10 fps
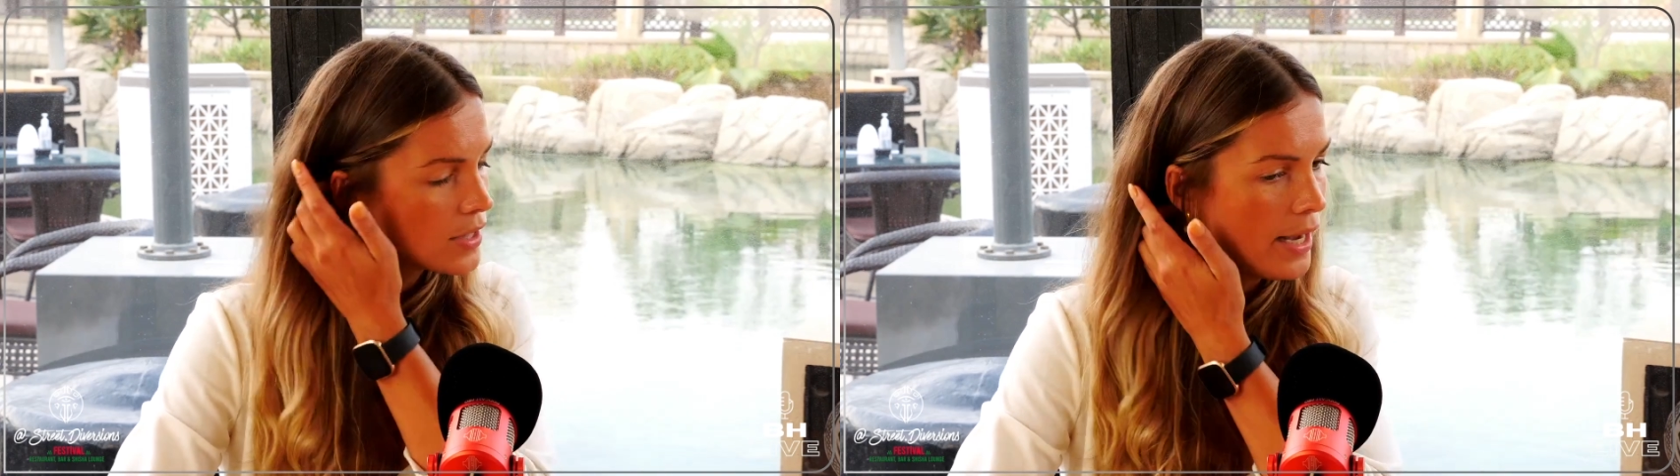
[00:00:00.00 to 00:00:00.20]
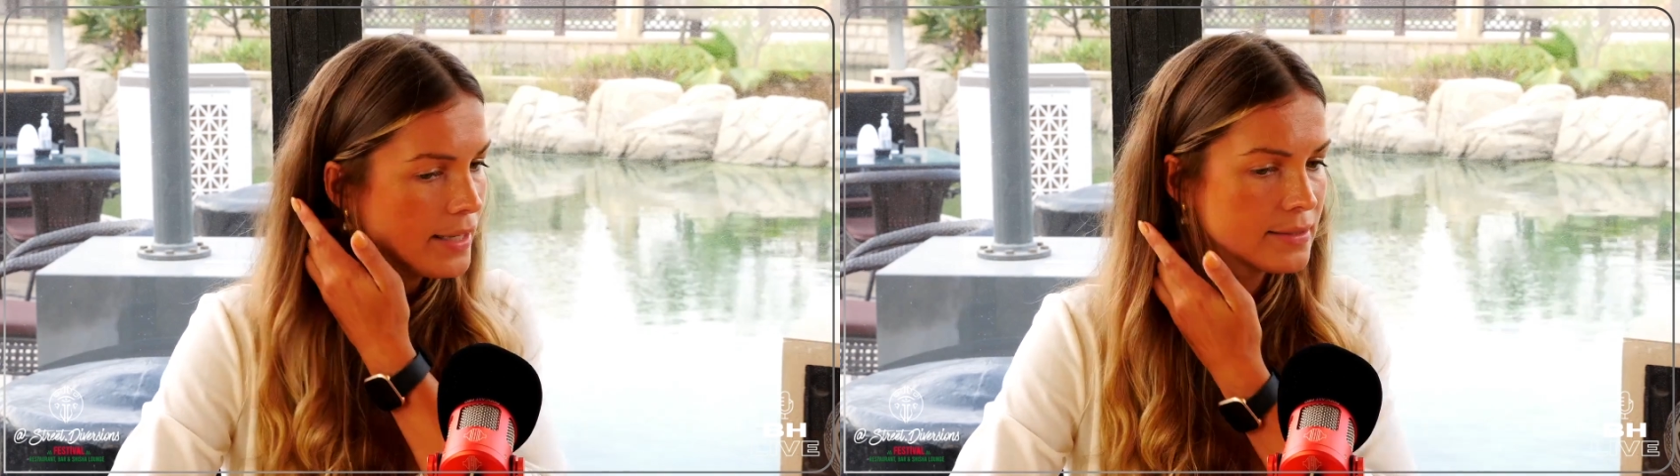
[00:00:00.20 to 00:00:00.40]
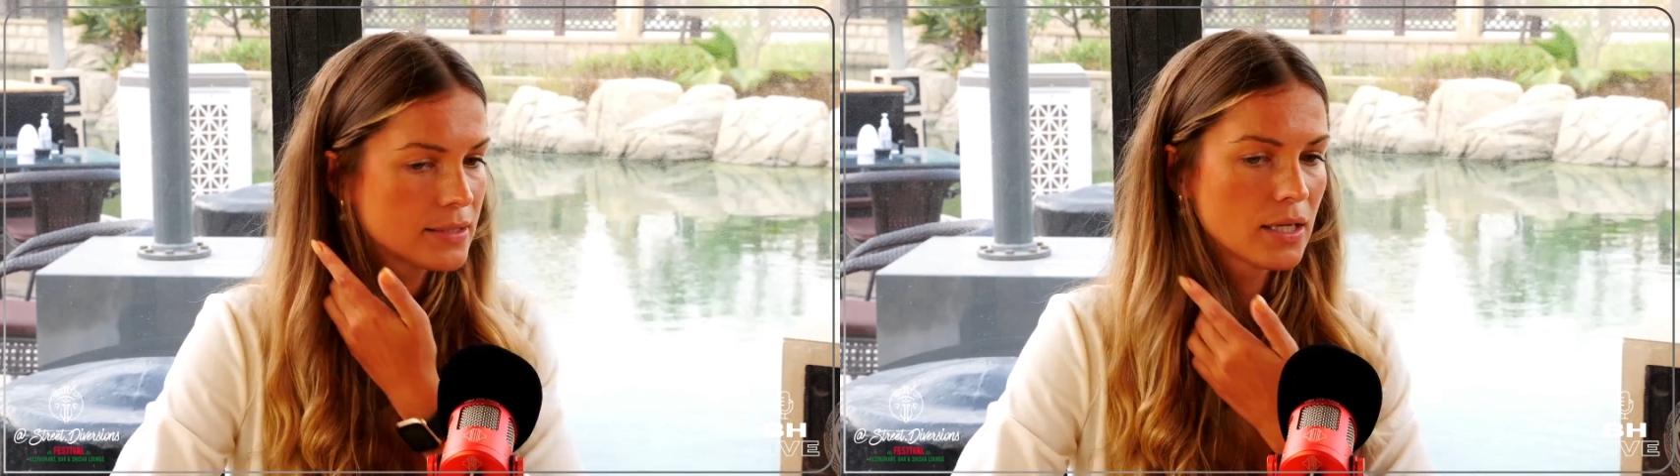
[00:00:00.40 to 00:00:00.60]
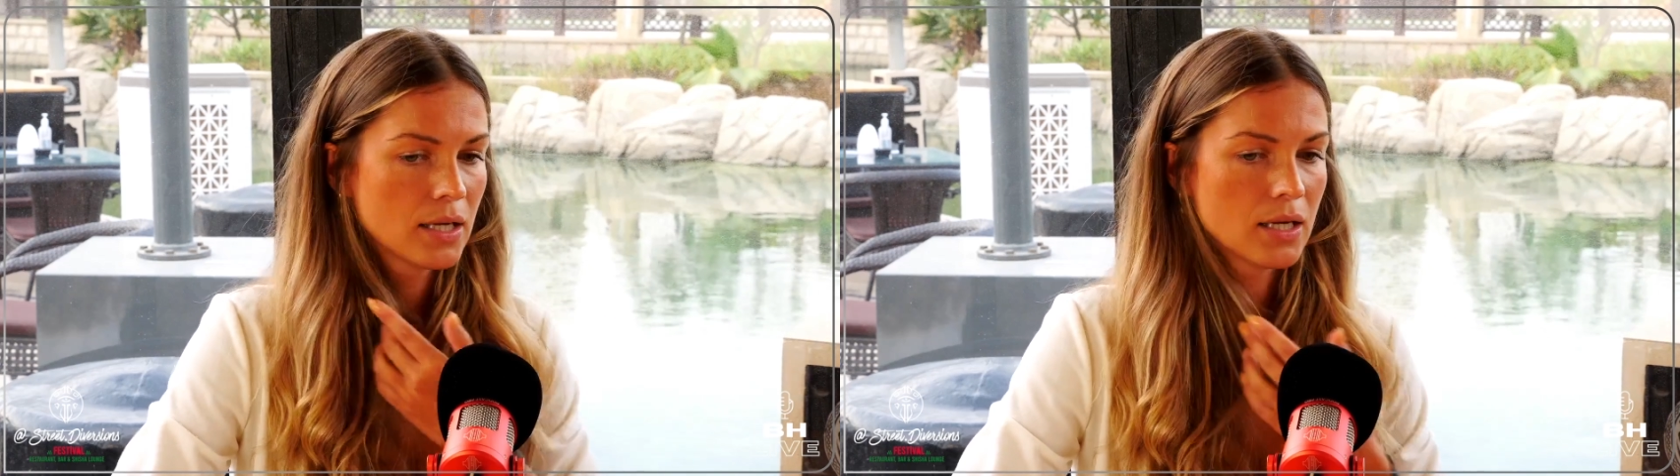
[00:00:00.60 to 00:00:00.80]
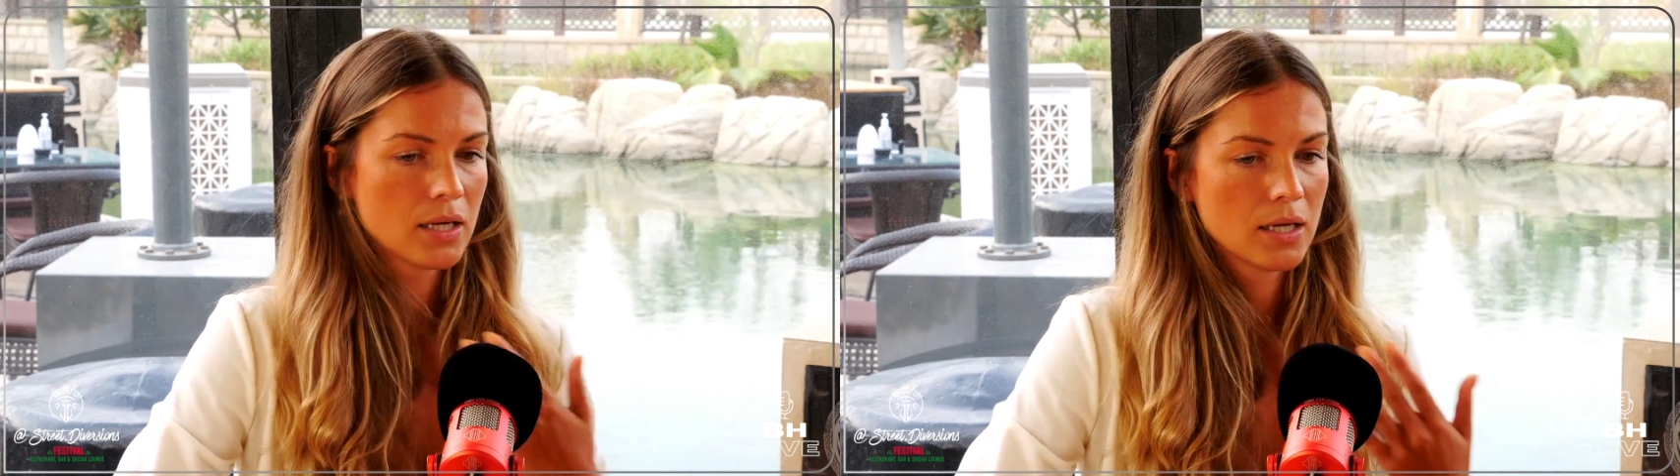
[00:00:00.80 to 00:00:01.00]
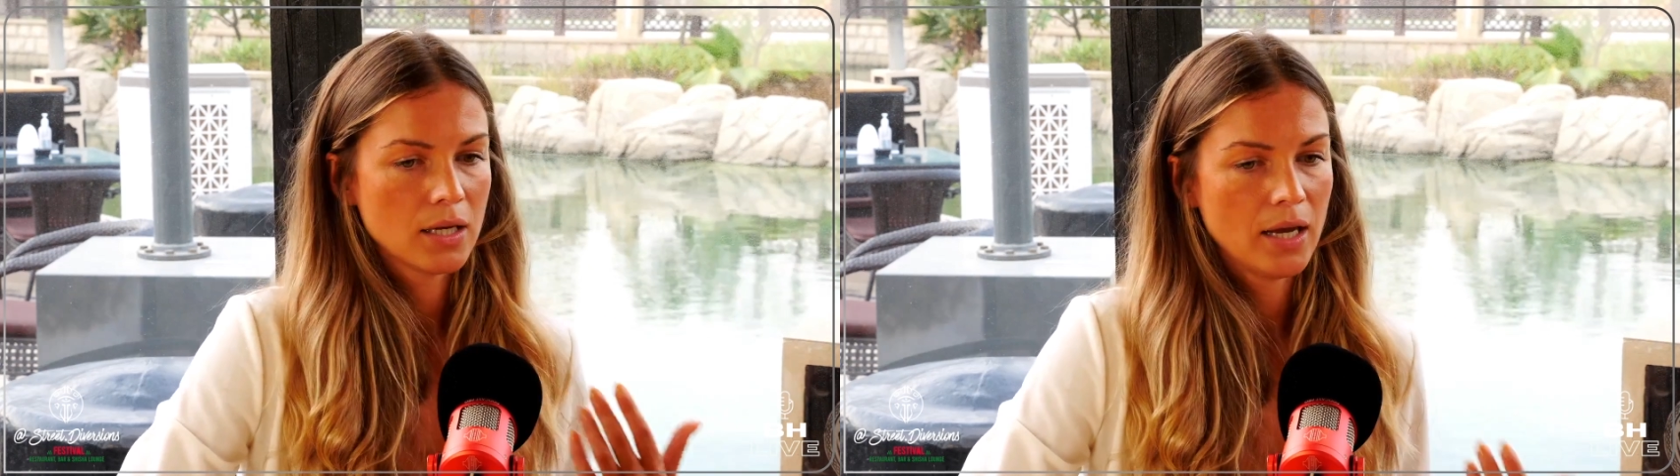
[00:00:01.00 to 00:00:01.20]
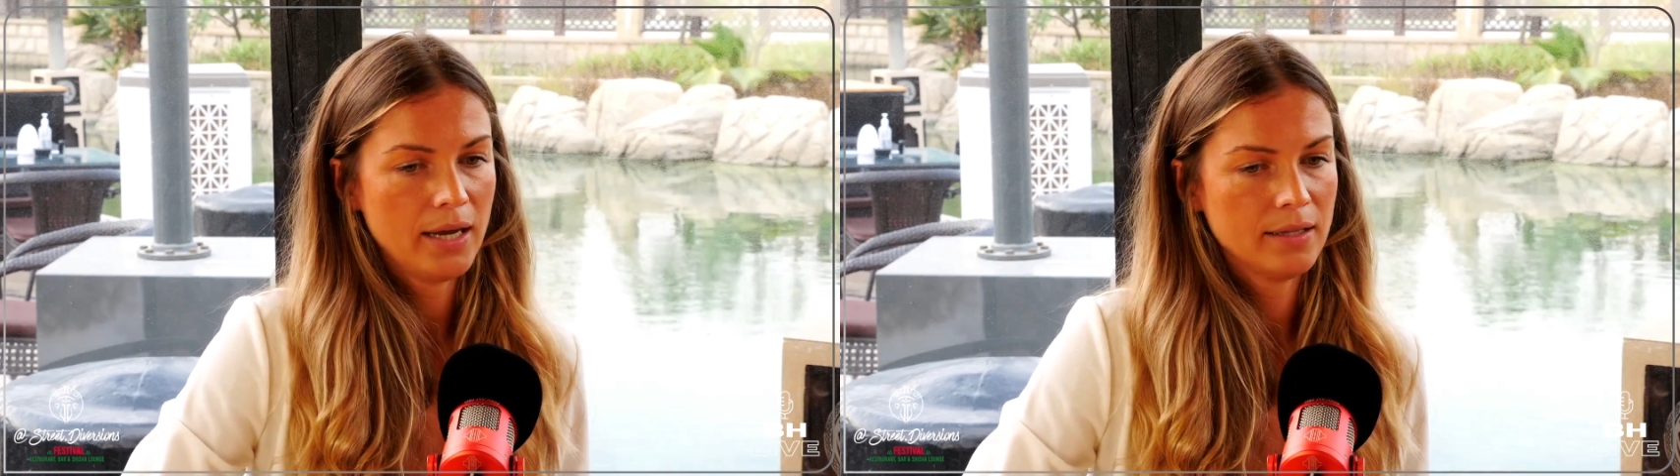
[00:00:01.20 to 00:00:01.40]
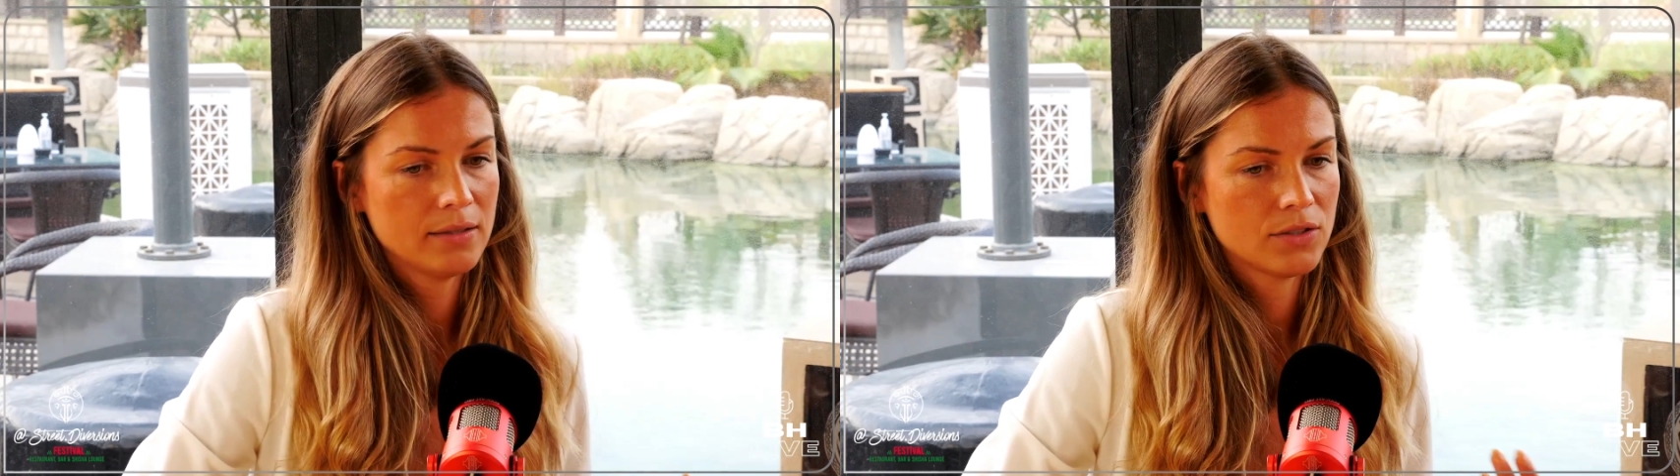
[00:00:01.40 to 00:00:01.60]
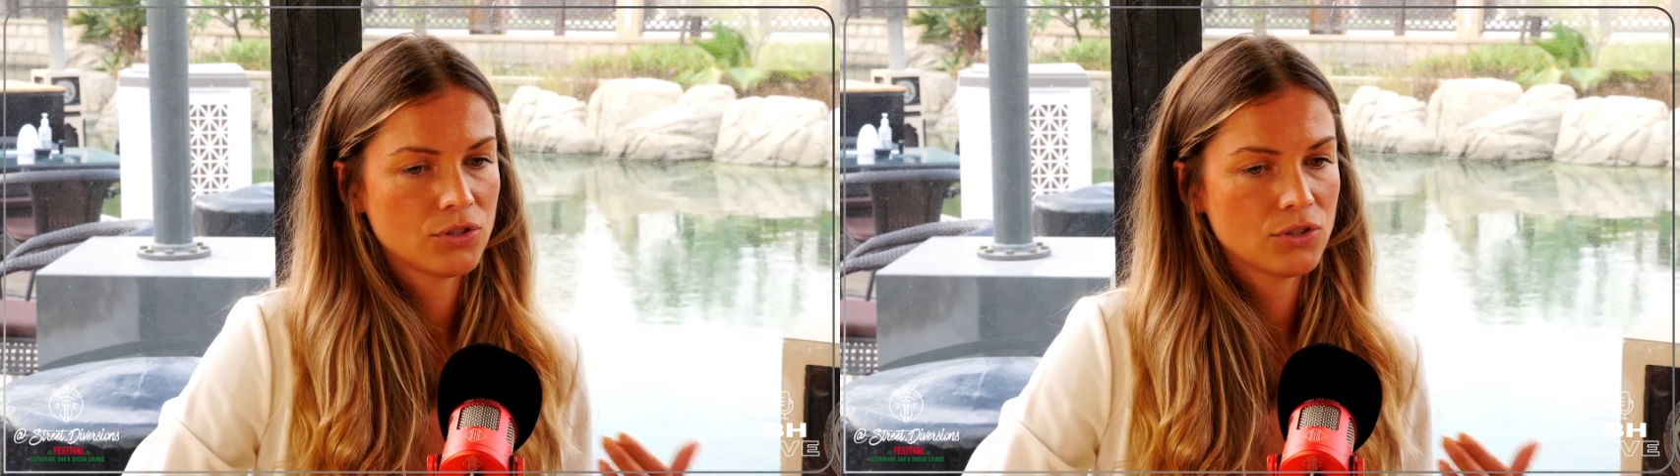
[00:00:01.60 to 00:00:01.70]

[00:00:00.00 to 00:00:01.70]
and